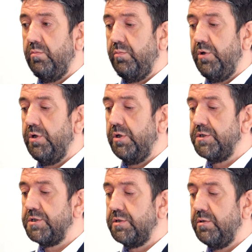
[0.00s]

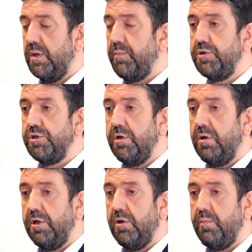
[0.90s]
because that means you
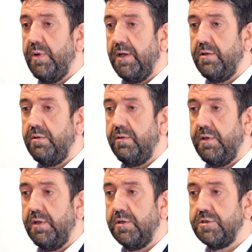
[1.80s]
can't go and patent the
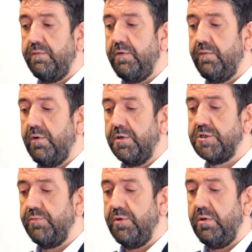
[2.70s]
thing. So if you've got
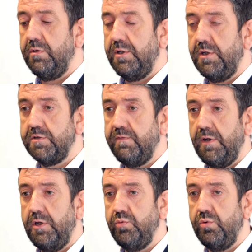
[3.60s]
something you think is
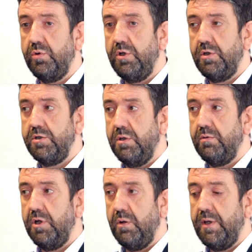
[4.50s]
valuable,
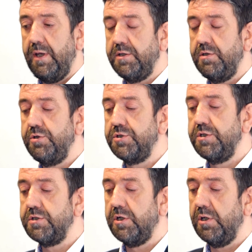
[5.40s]
don't go ahead and just
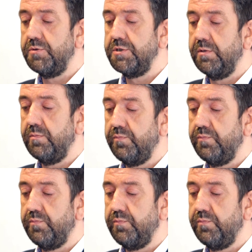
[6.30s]
disclose it.